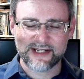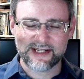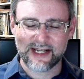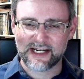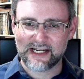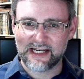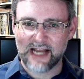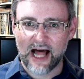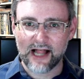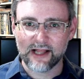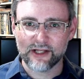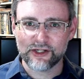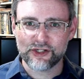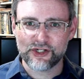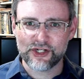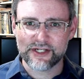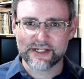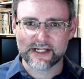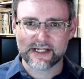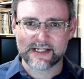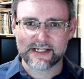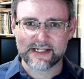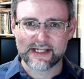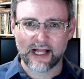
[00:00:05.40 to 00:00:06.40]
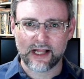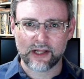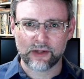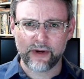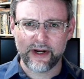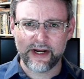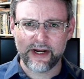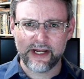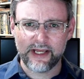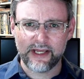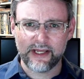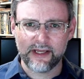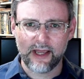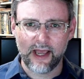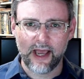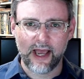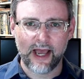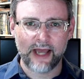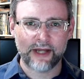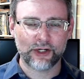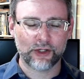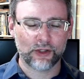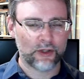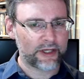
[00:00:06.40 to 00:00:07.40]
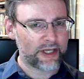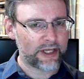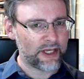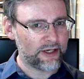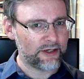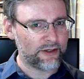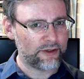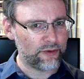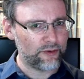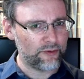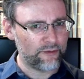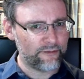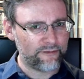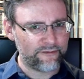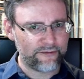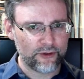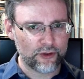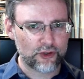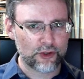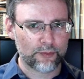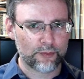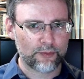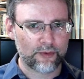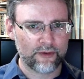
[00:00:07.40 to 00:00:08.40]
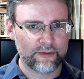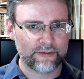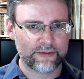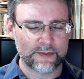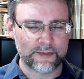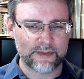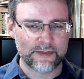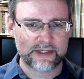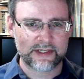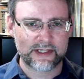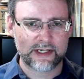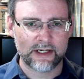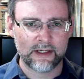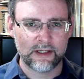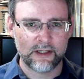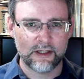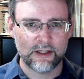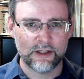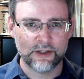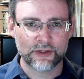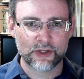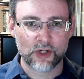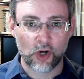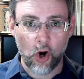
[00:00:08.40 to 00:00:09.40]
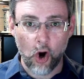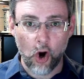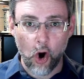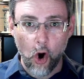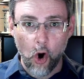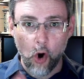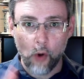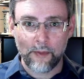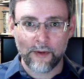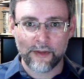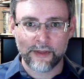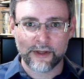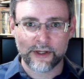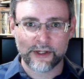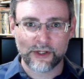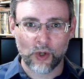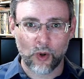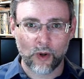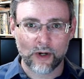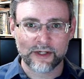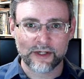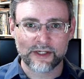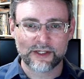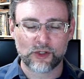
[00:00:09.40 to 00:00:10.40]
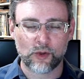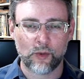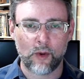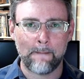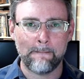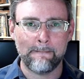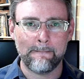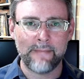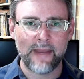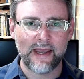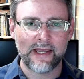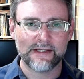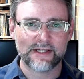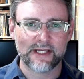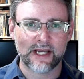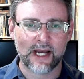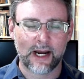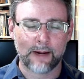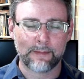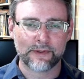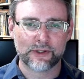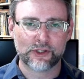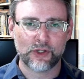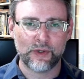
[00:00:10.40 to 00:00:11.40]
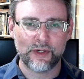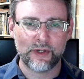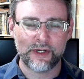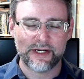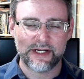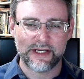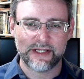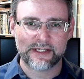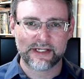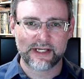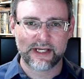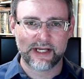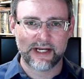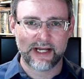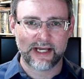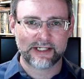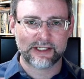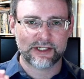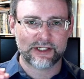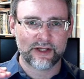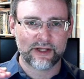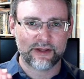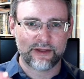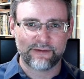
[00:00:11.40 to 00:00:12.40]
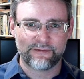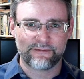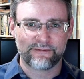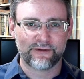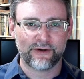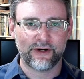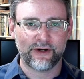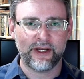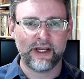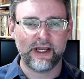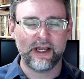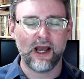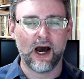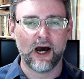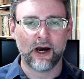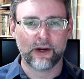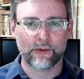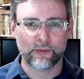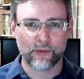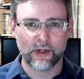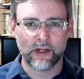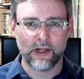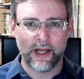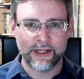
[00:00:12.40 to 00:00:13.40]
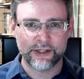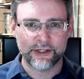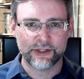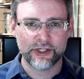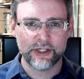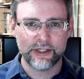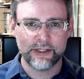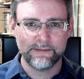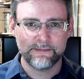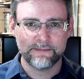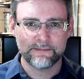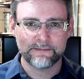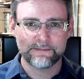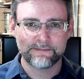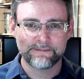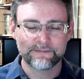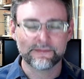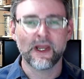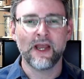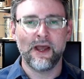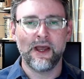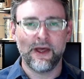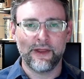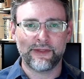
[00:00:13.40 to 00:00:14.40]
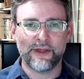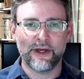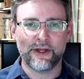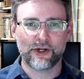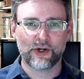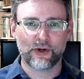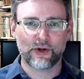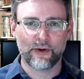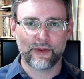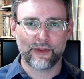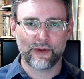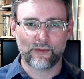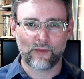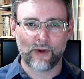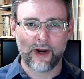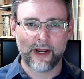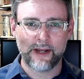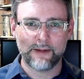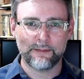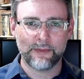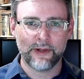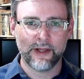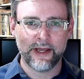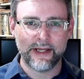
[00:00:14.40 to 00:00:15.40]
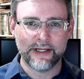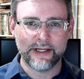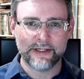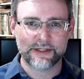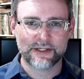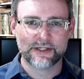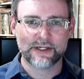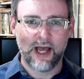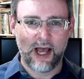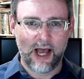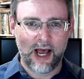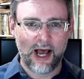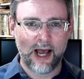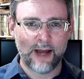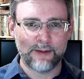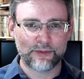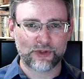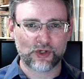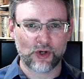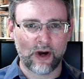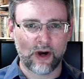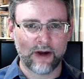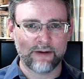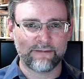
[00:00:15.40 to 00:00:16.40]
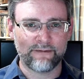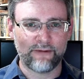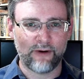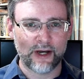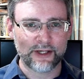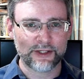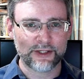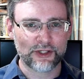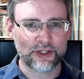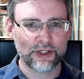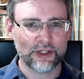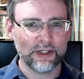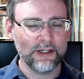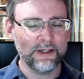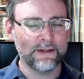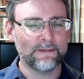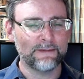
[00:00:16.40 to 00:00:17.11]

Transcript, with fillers: technology is accelerating and you're looking to future-proof some skills or open the doors to amazing opportunities connected to the free Unreal Engine? Then you're in the right place. I'm Sean Foster,